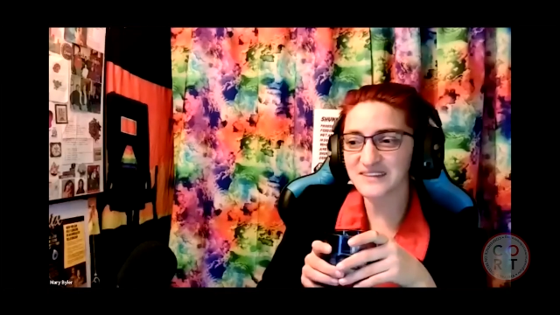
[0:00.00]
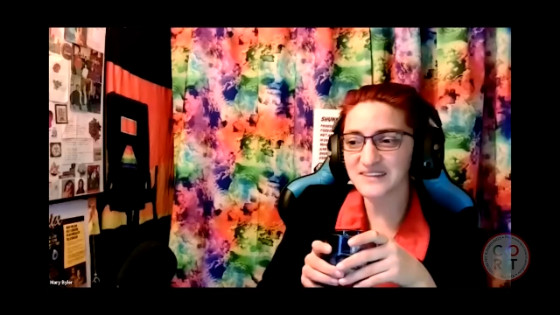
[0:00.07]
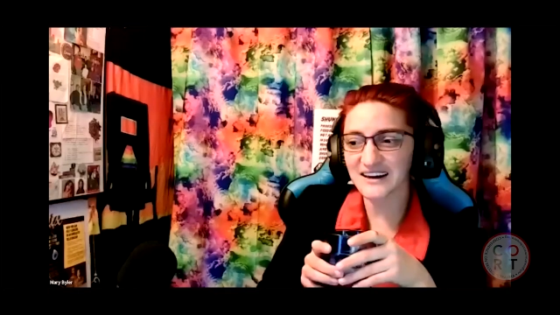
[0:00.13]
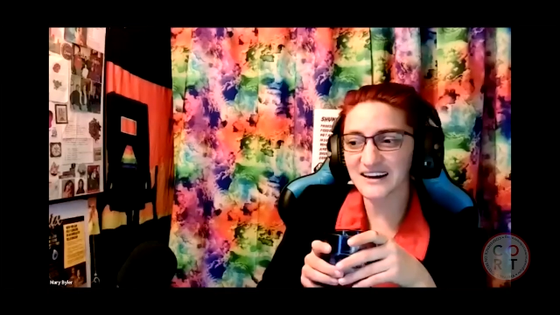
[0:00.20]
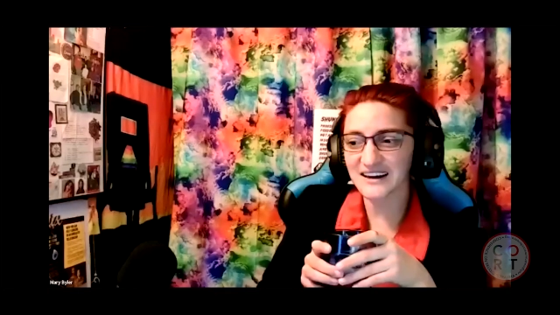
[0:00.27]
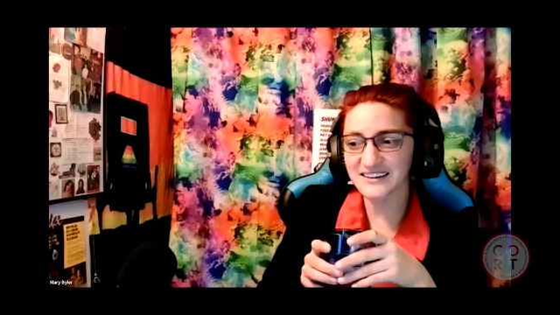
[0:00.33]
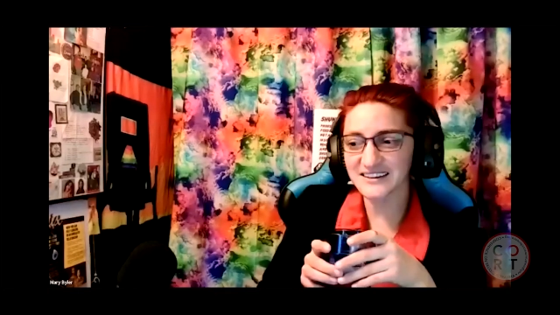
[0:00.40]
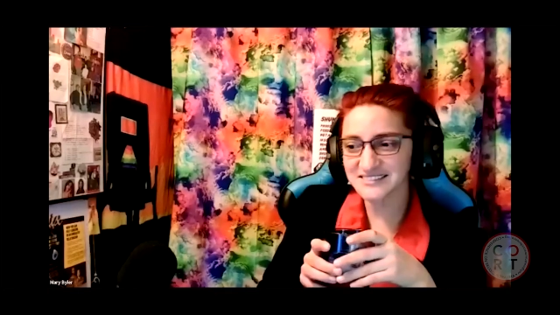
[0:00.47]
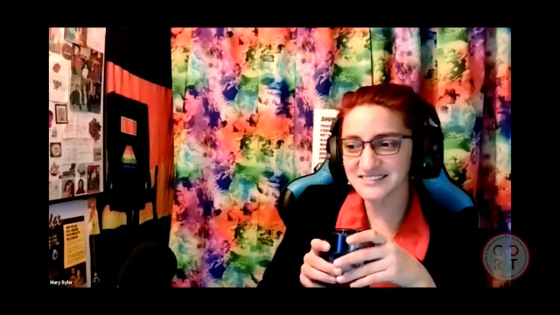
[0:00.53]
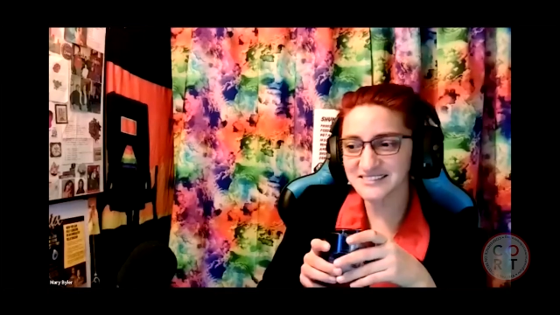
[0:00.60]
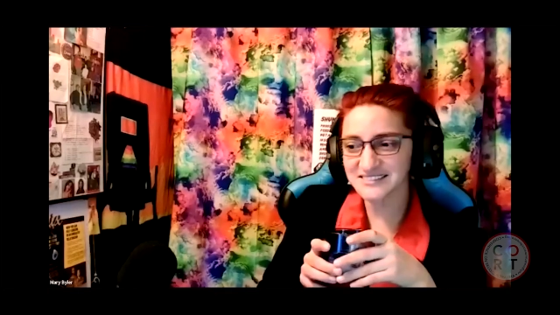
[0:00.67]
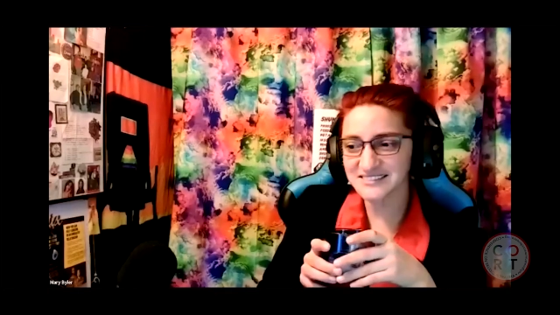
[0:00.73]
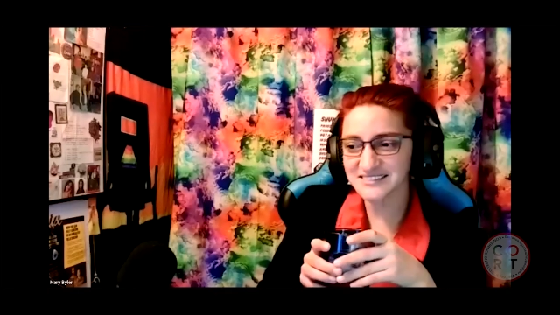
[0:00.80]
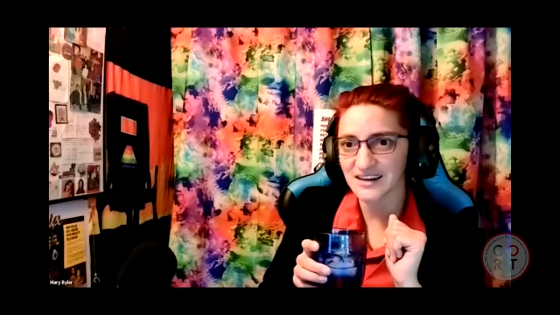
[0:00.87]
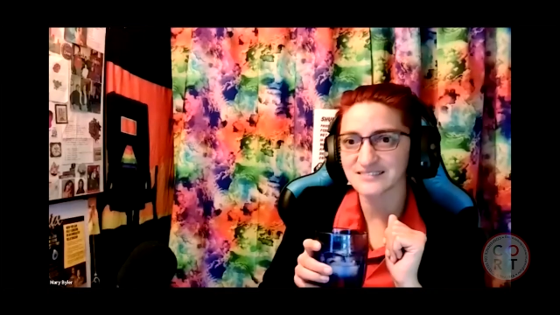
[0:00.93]
that's a
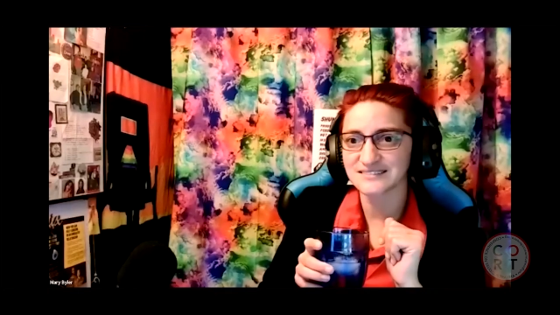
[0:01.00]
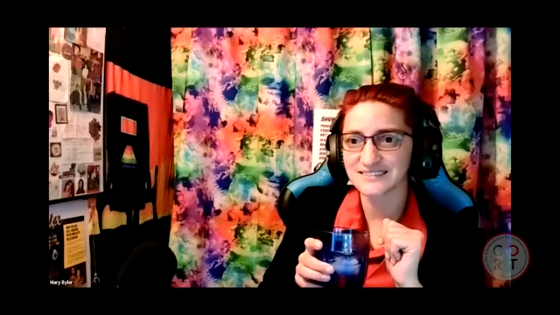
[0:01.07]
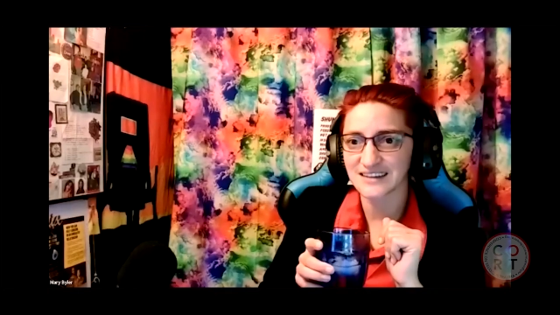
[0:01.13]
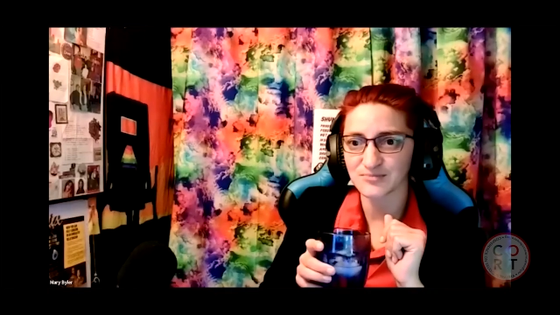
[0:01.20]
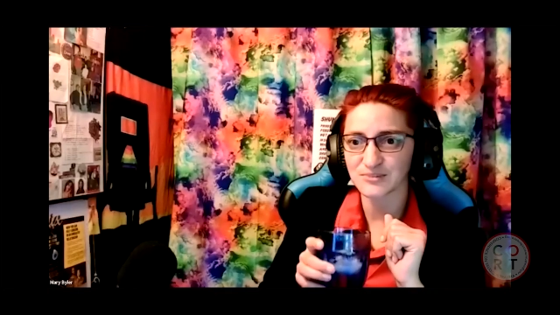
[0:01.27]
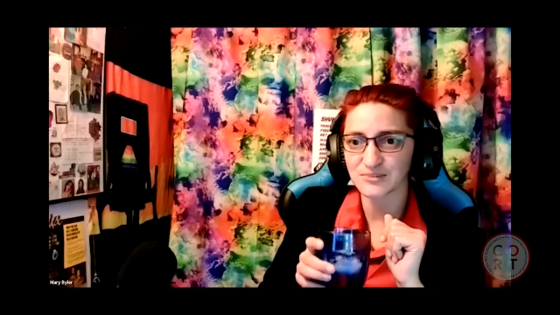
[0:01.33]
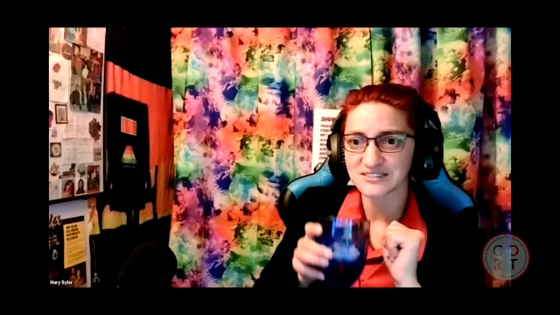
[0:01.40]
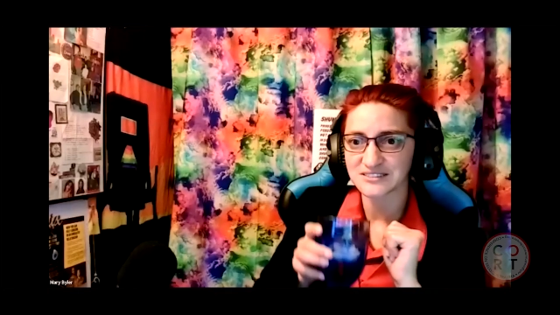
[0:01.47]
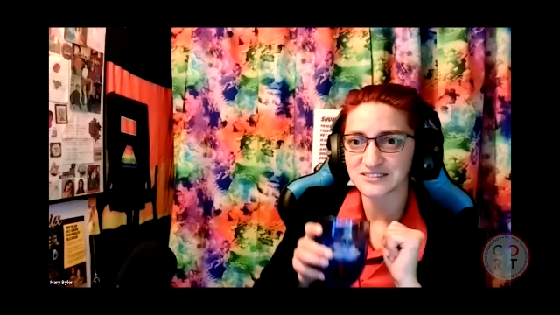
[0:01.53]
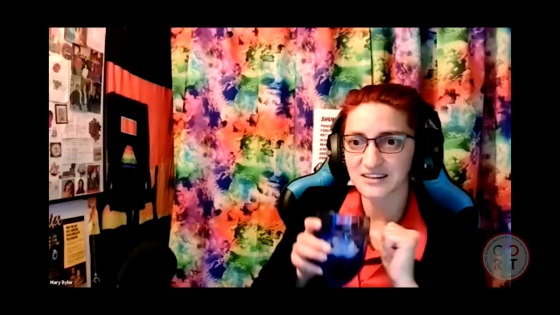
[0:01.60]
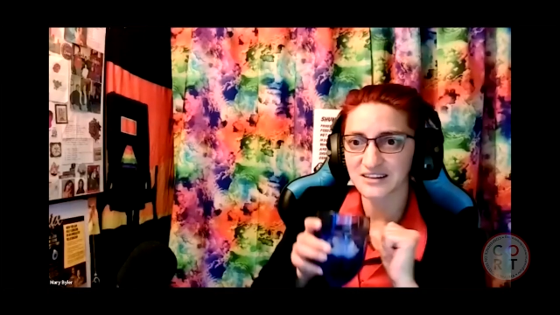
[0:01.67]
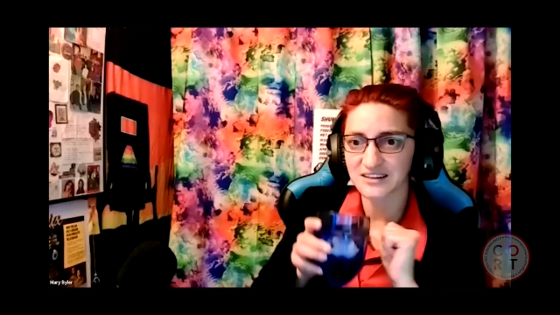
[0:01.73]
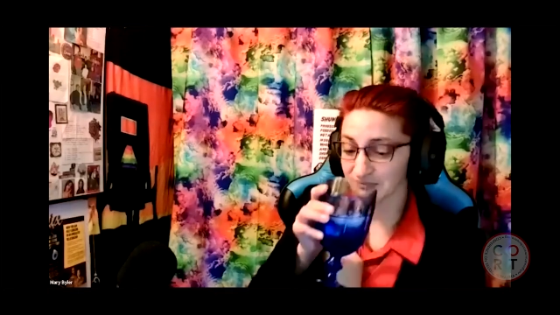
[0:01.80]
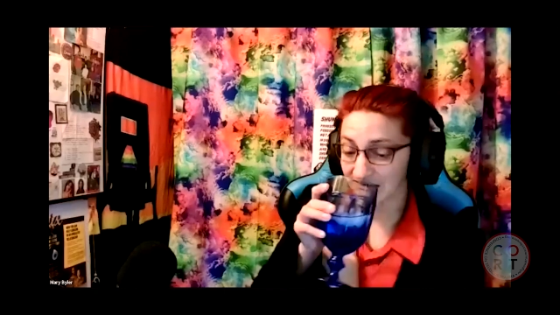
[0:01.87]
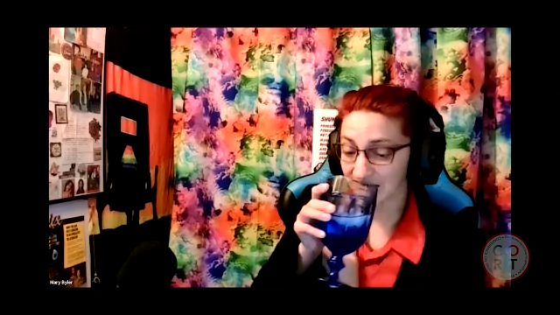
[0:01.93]
closer guess, Tammy,
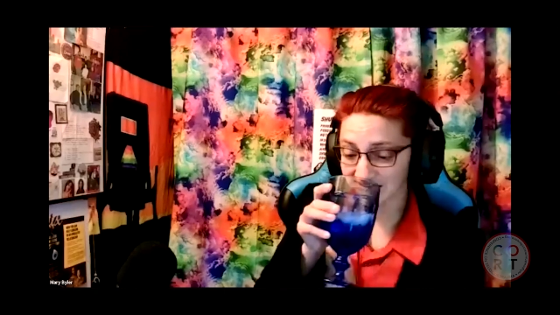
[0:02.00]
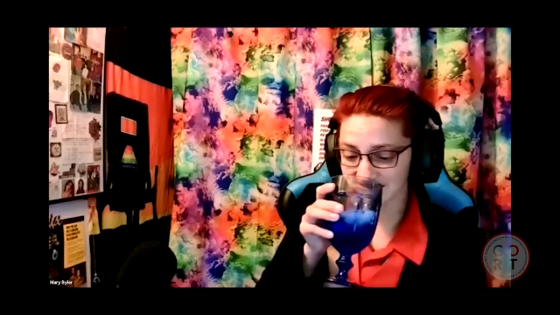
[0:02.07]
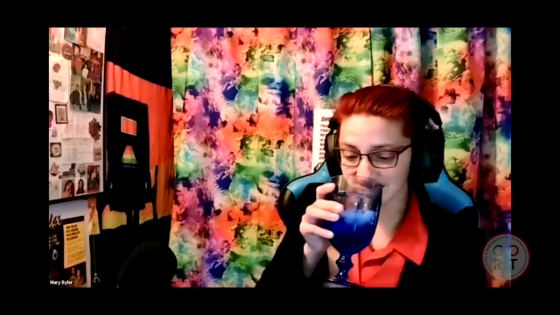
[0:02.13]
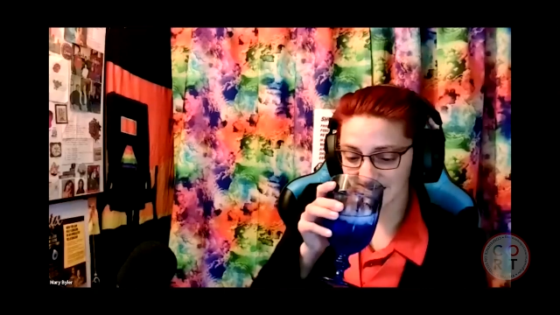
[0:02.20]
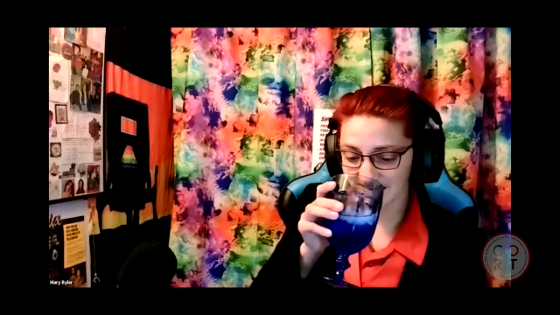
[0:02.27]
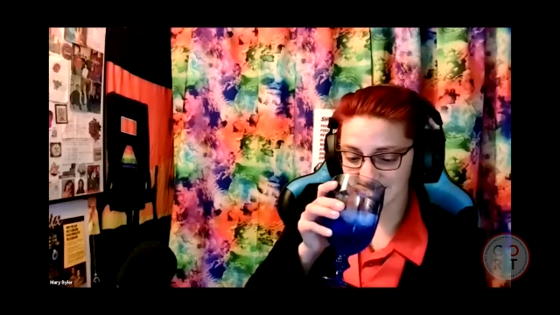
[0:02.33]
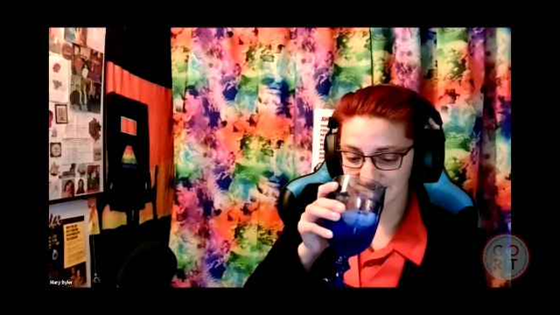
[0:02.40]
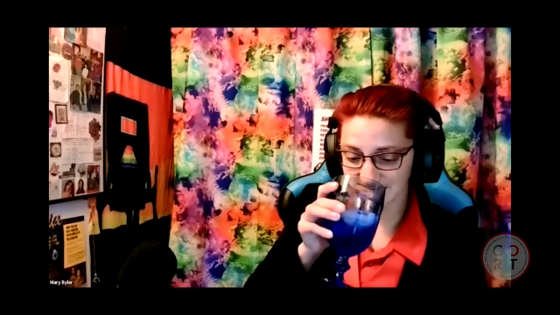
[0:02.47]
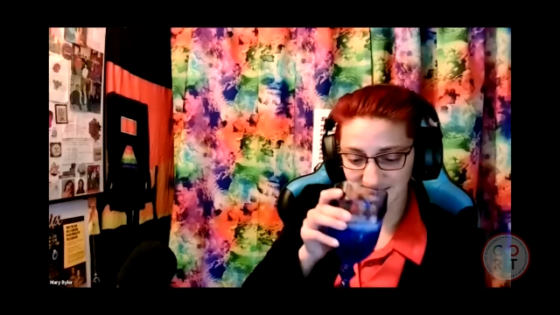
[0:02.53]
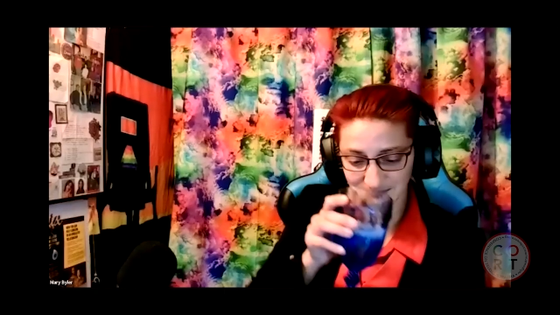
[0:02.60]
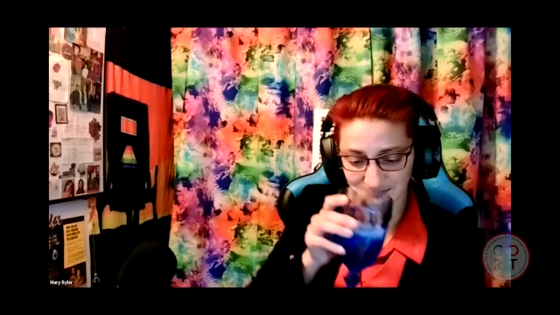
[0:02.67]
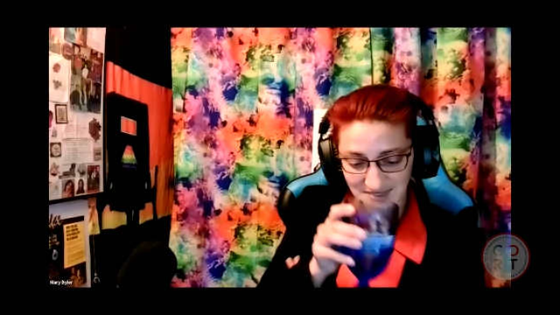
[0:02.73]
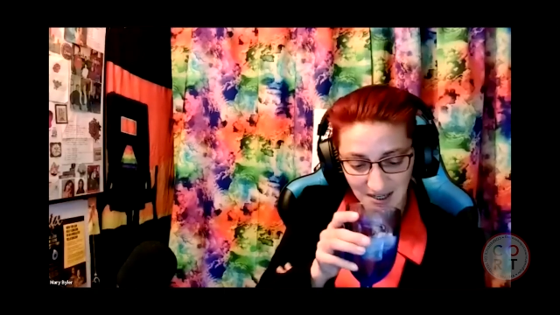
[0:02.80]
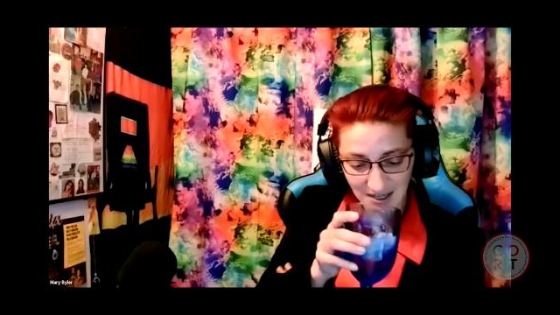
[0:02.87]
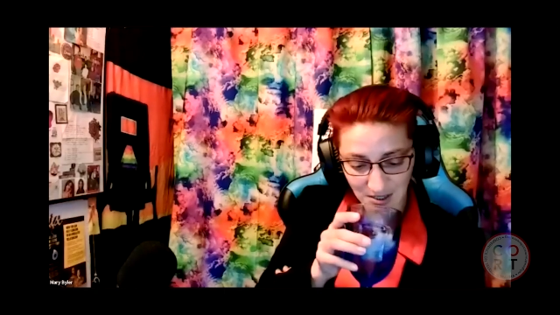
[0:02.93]
Tammy, but that's
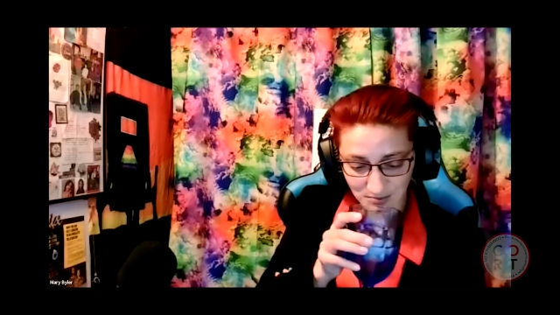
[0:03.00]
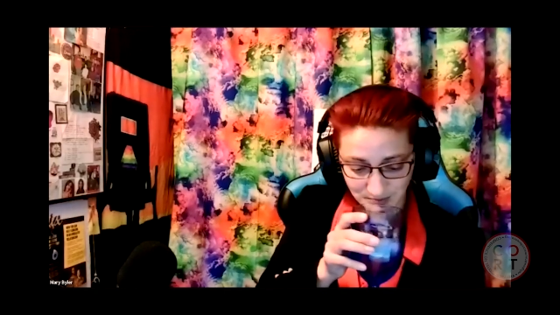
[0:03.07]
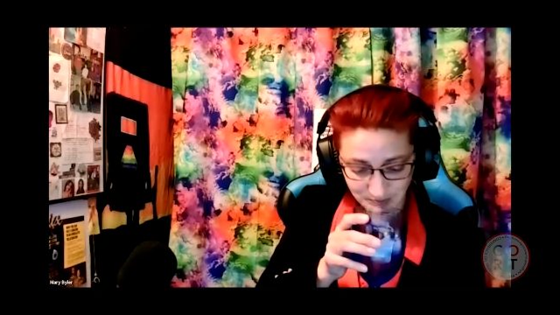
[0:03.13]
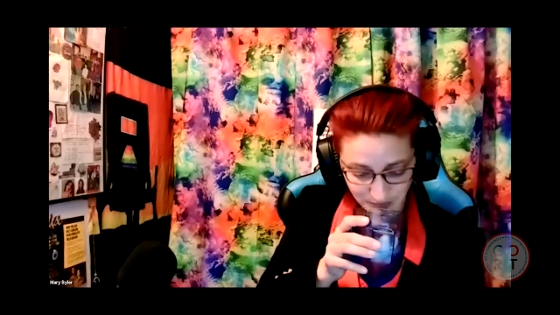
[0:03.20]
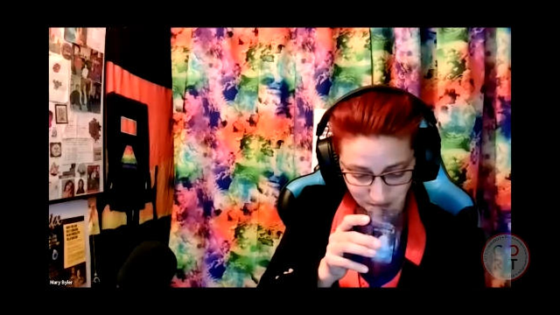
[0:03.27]
no.